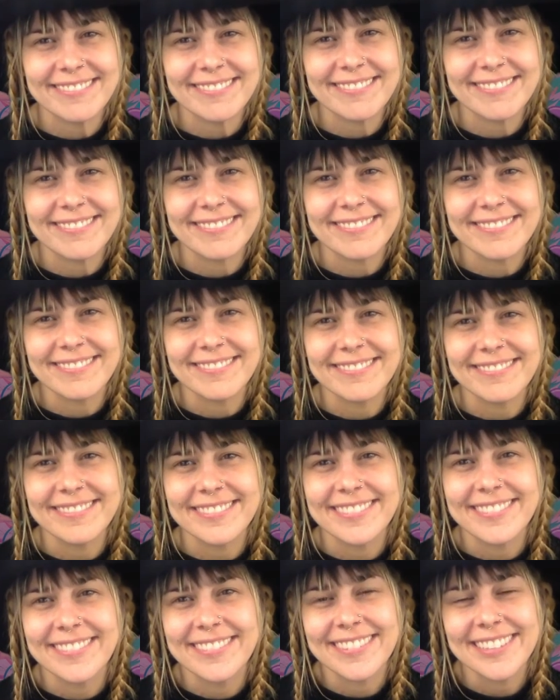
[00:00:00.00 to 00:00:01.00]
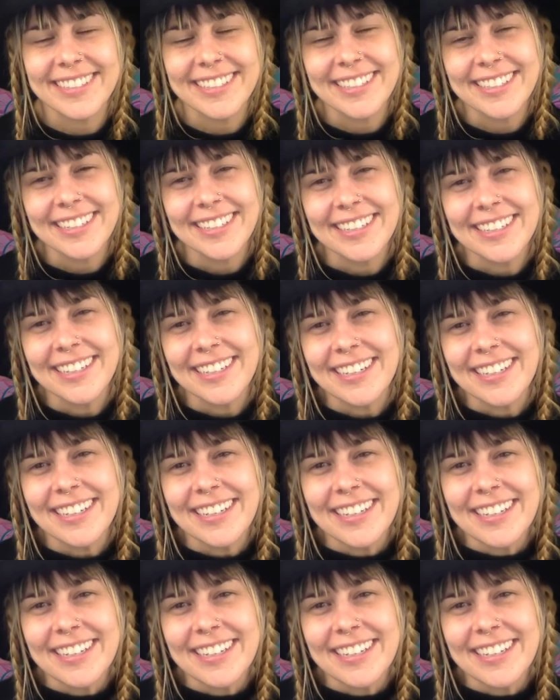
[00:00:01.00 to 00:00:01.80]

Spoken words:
(no one is talking)